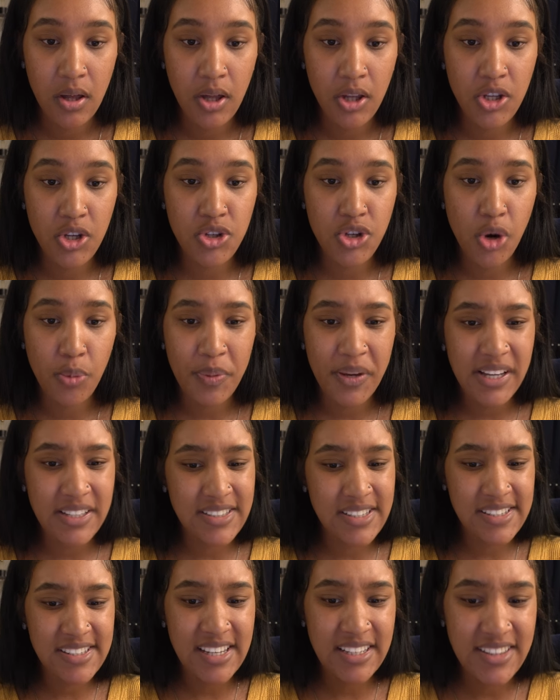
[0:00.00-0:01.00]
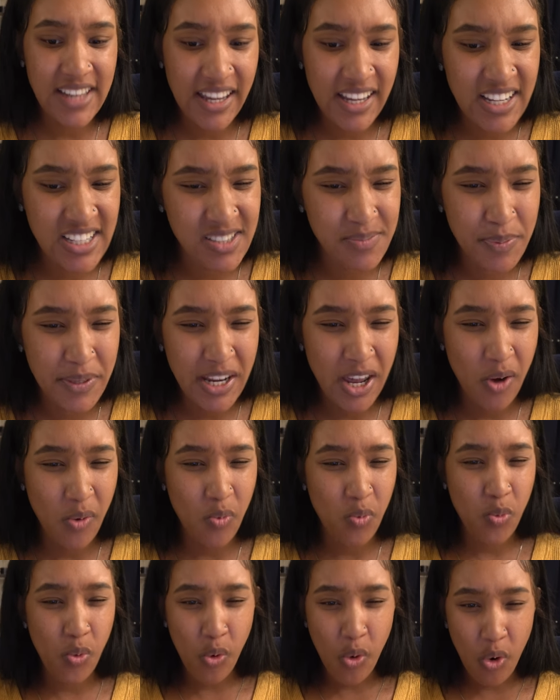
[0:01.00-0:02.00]
You know, because it said that he's been
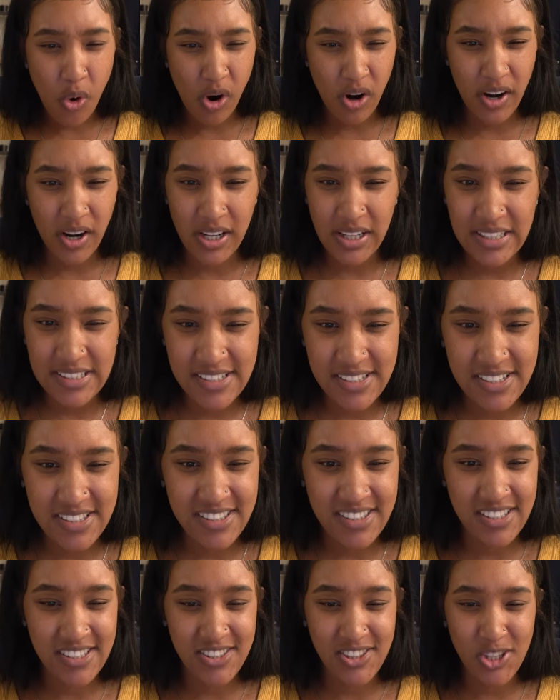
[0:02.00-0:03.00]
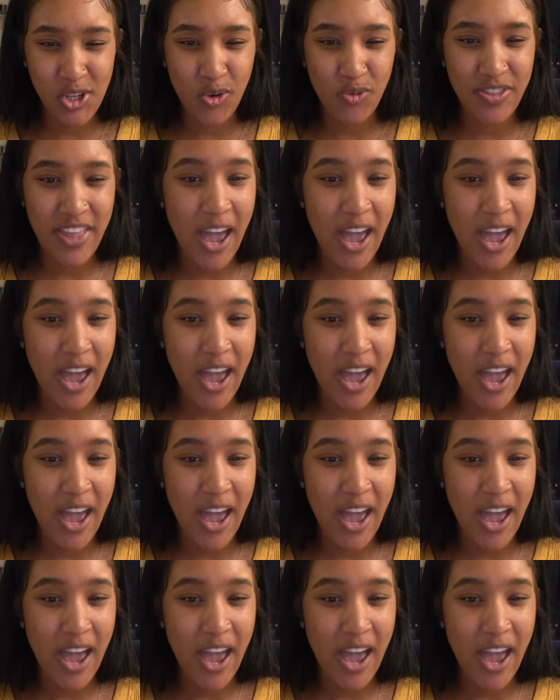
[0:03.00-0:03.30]
at war since his youth.